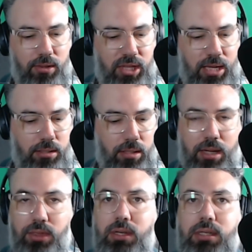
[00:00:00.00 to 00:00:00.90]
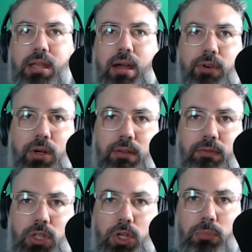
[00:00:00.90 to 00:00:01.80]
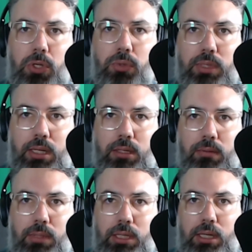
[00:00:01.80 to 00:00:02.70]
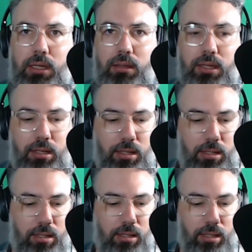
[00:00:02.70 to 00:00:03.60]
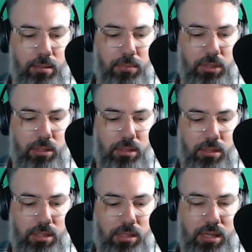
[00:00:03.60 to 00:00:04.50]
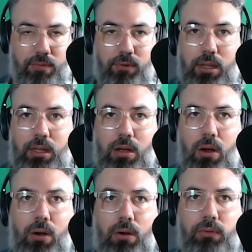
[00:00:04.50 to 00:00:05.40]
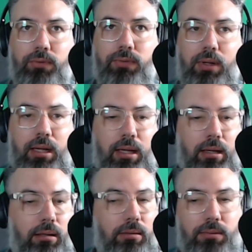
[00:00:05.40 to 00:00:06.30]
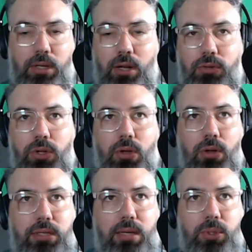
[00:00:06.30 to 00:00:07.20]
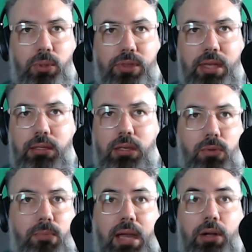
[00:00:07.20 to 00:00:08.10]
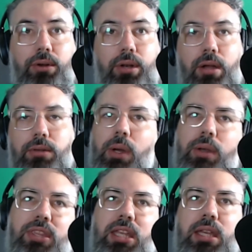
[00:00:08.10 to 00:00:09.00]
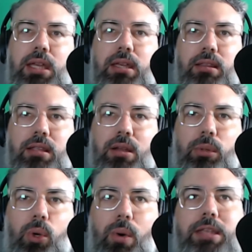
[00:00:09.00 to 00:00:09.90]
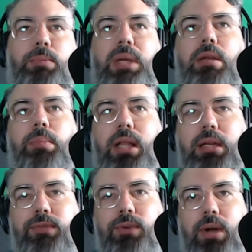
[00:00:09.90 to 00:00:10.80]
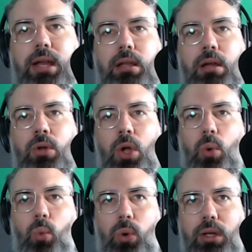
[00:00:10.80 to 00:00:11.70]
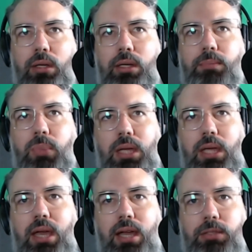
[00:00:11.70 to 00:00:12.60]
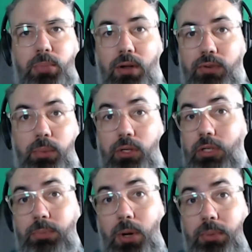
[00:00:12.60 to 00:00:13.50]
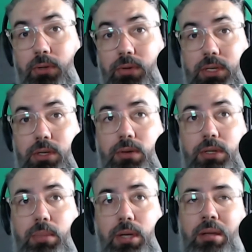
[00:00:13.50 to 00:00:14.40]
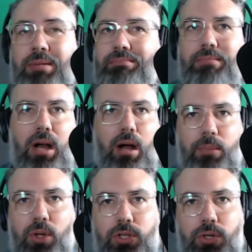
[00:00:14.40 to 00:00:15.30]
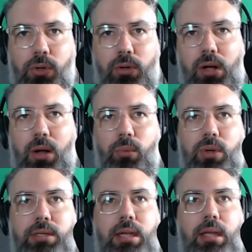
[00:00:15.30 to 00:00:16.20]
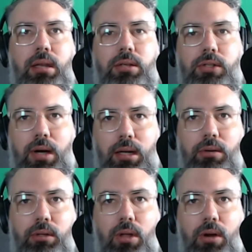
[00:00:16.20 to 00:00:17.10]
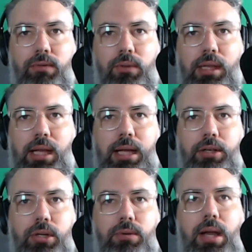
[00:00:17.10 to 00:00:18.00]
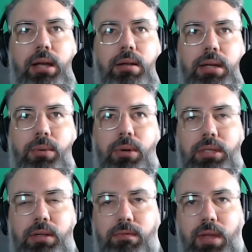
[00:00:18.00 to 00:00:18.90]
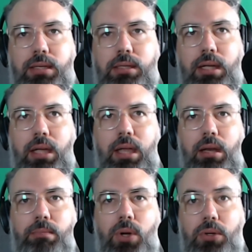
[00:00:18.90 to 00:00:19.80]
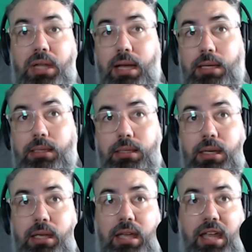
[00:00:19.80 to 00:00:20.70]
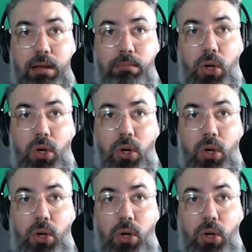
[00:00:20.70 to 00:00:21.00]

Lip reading: things like the discovery of new music, the discovery of new concepts or things that you may not know. So I think that there will always be a place for radio. Will it be as profitable and as popular as it used to be? I'm not sure. We're seeing in Australia a lot of larger radio networks investing in podcasts and